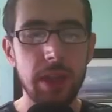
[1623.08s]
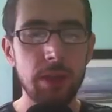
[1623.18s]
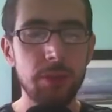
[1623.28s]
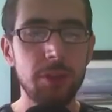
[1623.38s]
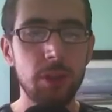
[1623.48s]

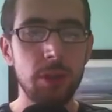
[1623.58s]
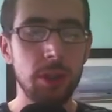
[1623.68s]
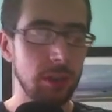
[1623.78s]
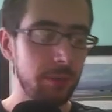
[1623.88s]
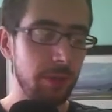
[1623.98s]
also, you
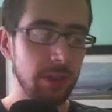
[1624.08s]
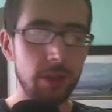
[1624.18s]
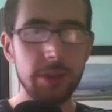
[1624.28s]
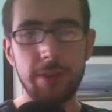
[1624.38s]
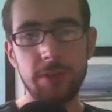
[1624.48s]
can just press
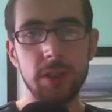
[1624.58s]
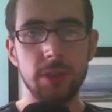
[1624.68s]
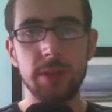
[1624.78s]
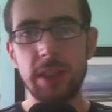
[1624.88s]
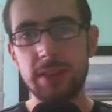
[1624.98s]
Alt
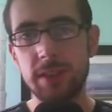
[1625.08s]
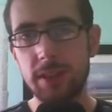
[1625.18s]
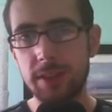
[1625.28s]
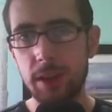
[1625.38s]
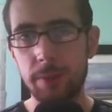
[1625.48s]
F2 and then
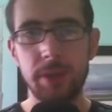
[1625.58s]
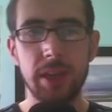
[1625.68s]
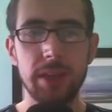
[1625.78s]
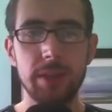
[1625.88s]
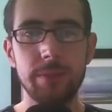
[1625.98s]
start typing
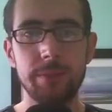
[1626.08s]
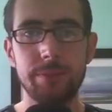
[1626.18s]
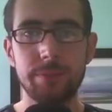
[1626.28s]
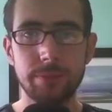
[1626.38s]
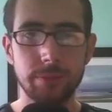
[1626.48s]
in.
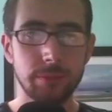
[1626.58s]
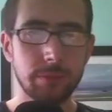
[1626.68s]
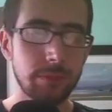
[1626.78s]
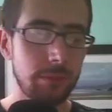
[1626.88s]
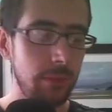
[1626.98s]

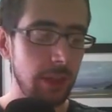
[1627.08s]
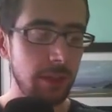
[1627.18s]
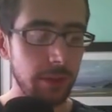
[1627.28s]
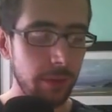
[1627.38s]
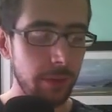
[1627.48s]

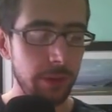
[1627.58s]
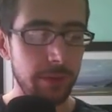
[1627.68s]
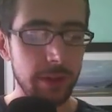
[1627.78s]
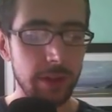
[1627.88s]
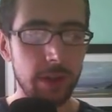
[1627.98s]
So if
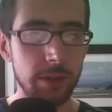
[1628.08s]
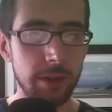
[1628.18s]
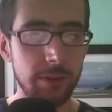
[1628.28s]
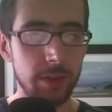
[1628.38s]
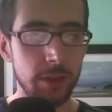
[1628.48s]
I did Alt
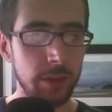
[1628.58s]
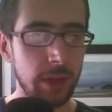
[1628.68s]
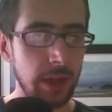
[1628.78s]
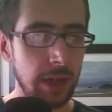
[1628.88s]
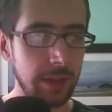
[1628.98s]
F2
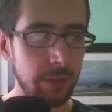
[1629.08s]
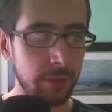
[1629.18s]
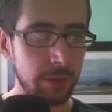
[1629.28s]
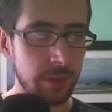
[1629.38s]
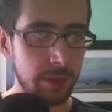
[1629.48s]
and then
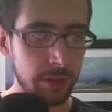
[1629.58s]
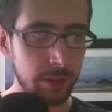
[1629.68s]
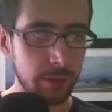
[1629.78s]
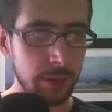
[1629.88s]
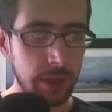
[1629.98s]
wanted to
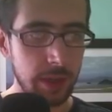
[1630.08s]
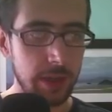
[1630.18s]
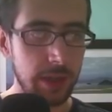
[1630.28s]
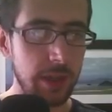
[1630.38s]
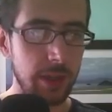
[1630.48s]
do
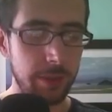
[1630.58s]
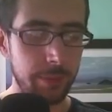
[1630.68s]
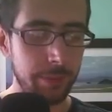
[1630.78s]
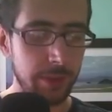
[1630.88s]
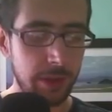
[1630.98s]

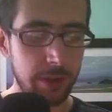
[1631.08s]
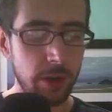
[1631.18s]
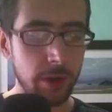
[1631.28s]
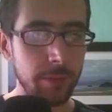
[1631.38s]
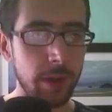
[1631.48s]

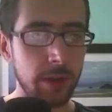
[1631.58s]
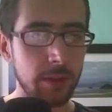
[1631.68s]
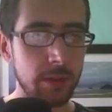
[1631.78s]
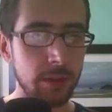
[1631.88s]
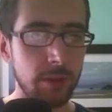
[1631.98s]
Chrome, I could
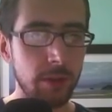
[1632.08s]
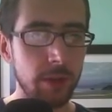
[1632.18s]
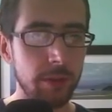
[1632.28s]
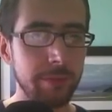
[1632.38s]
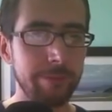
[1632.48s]
just do
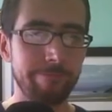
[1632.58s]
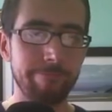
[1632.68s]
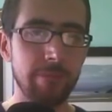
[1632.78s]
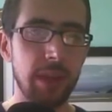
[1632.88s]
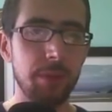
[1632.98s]
Chrome.
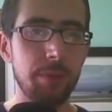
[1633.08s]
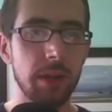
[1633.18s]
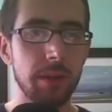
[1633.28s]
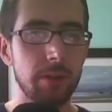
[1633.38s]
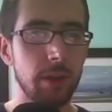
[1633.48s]
It will
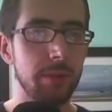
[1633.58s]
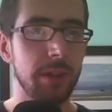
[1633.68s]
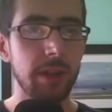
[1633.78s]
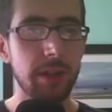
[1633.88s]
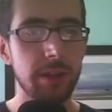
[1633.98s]
bring up the Chromes,
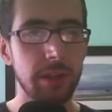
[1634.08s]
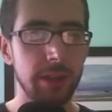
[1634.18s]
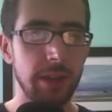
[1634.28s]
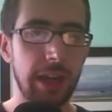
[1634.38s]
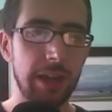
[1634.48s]
and I could
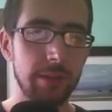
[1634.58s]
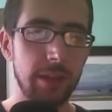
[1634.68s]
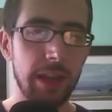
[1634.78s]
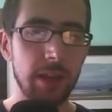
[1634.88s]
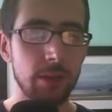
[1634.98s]

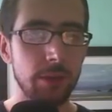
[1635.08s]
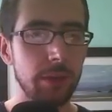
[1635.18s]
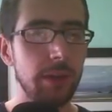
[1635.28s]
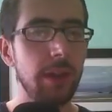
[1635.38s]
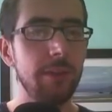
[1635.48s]
click
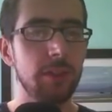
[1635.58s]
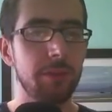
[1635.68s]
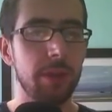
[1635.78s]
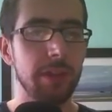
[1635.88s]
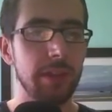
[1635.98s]
or even
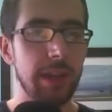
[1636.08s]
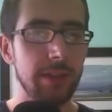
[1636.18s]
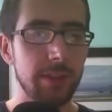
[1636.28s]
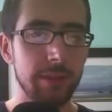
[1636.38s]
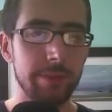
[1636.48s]
just press
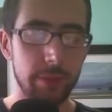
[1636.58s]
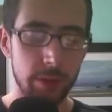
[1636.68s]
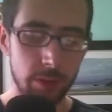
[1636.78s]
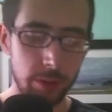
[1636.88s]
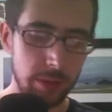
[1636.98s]
Enter.
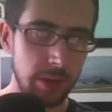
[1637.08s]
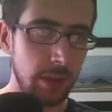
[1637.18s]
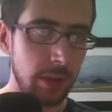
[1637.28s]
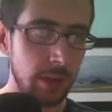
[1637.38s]
Or could I?